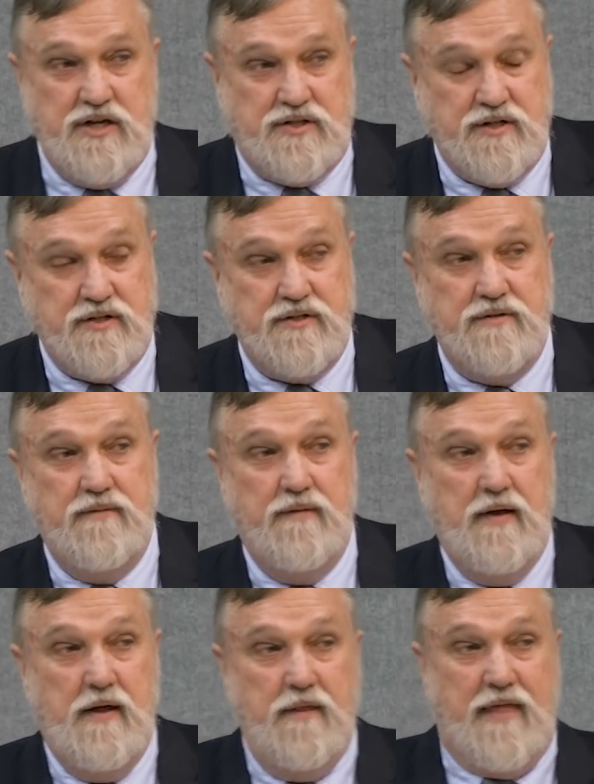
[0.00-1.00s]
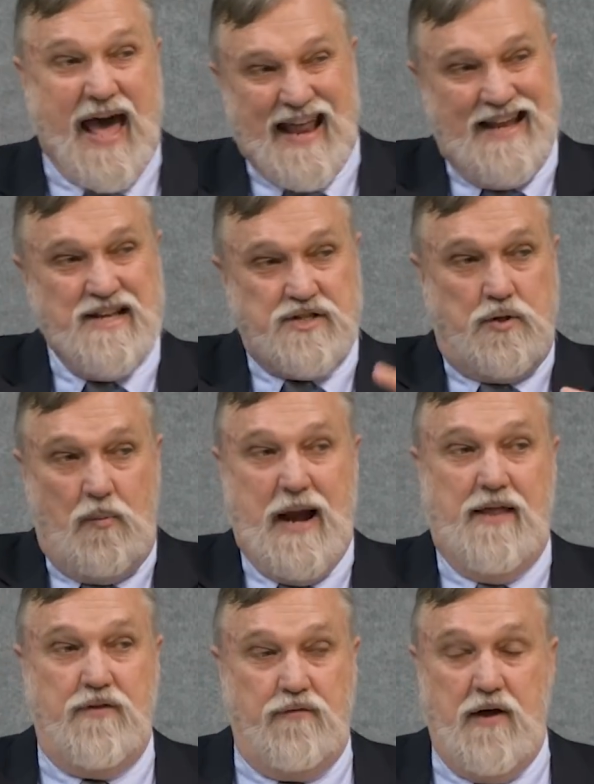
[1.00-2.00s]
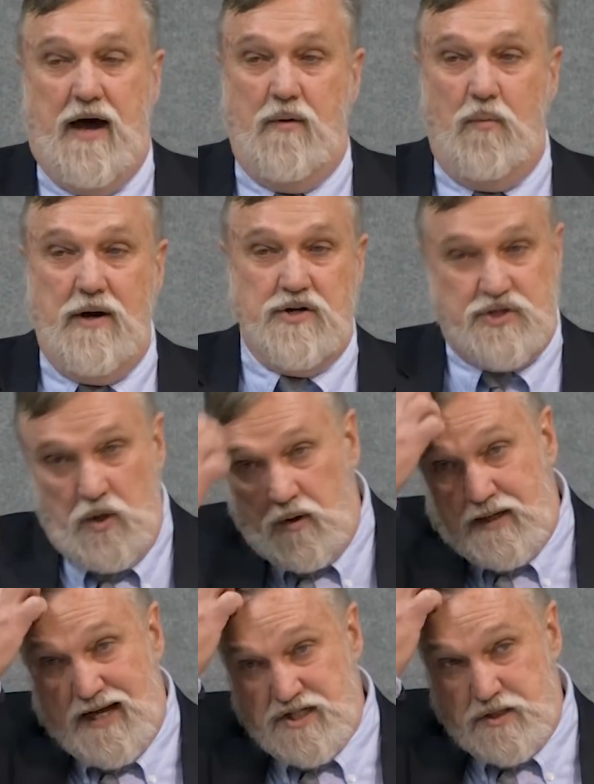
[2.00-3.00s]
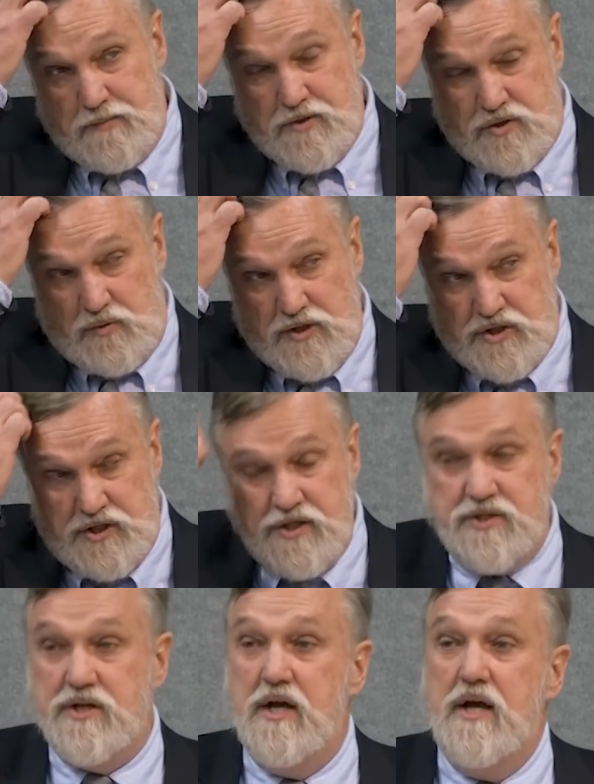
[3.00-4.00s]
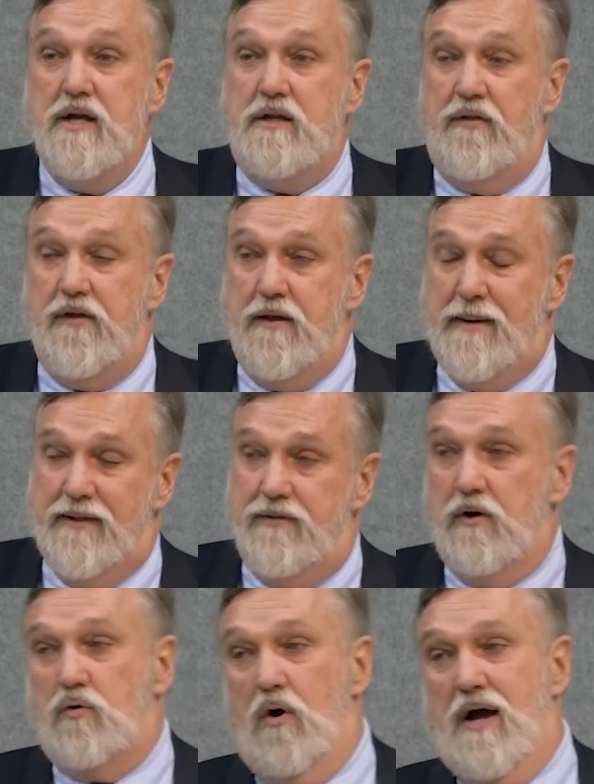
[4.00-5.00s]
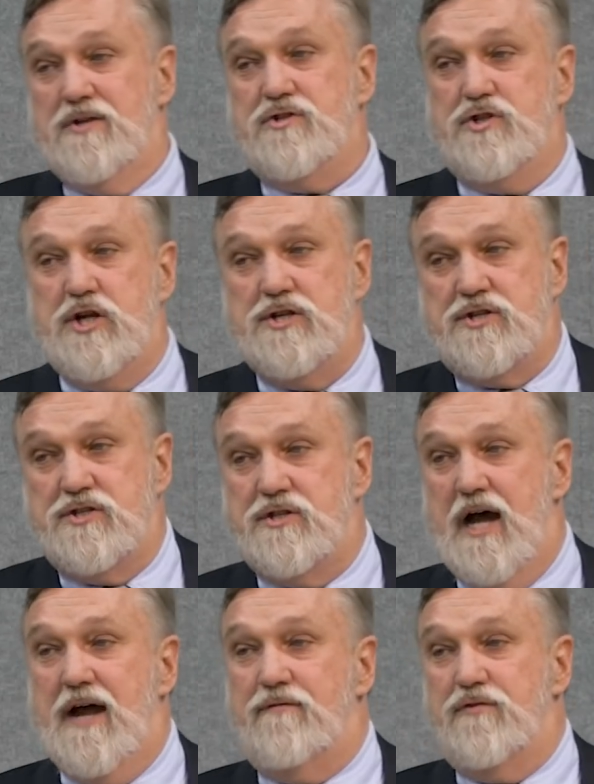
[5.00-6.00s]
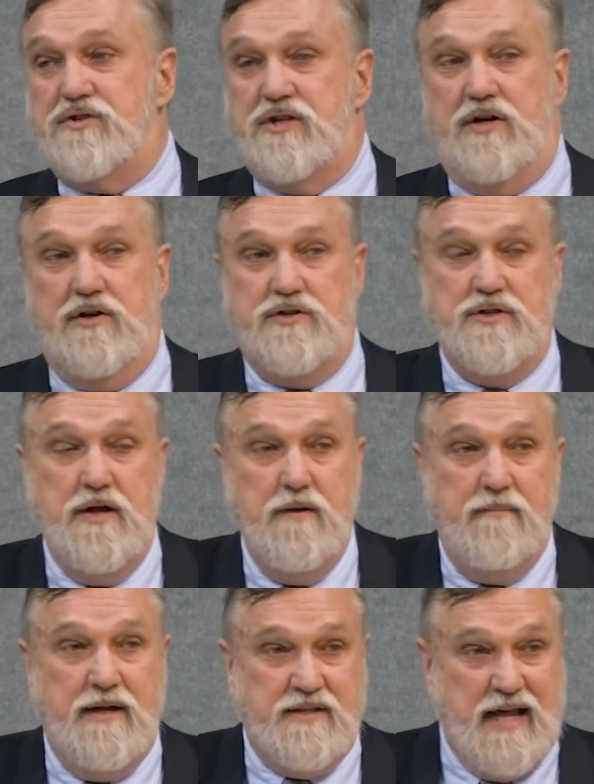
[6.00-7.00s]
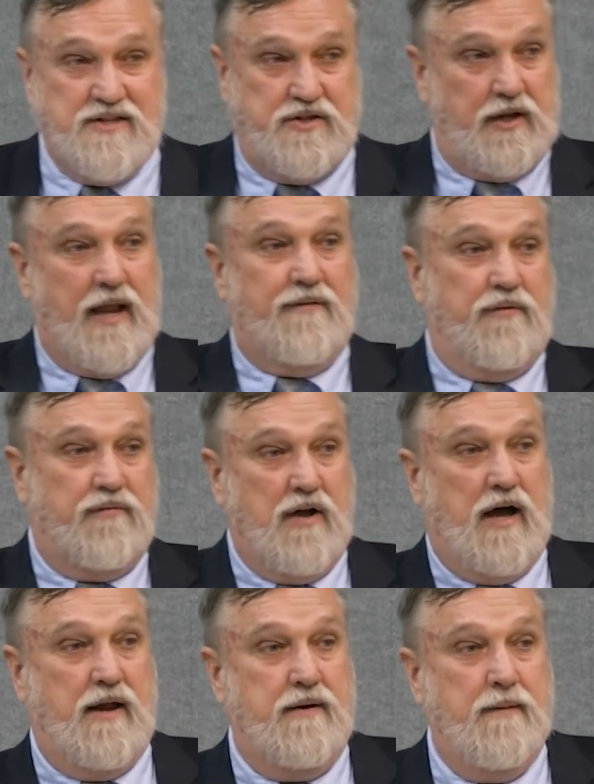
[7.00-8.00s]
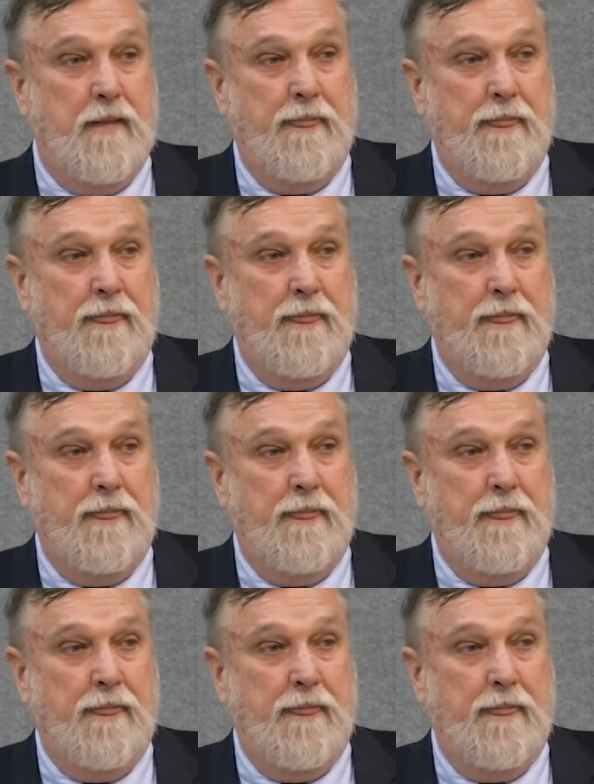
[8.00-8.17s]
Jesus. That is the wrath of God. We are so accustomed as Christians to think about the cross, Jesus died for sinners, means that's the love of God.